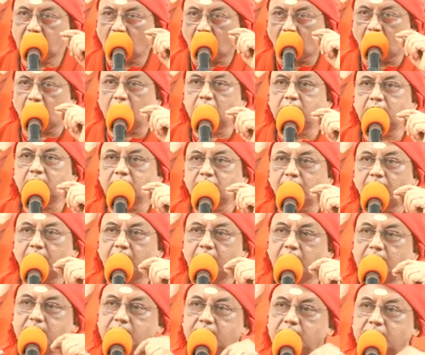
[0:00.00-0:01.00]
all the
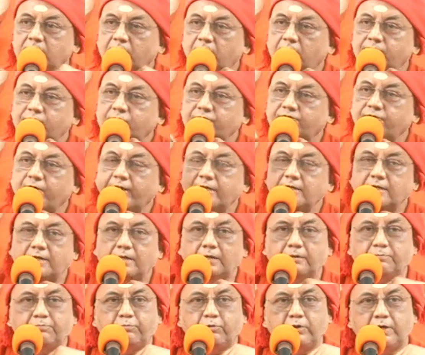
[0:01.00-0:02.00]
qualities you have to
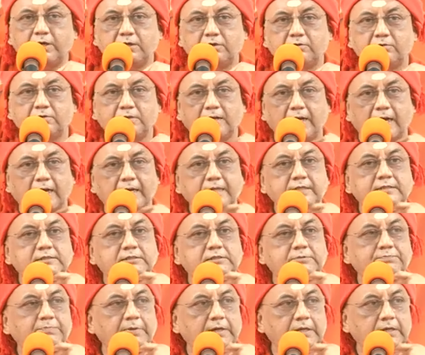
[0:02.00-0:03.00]
finally pull it to the
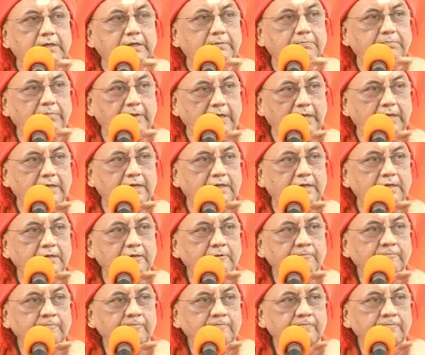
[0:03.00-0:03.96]
highest peak.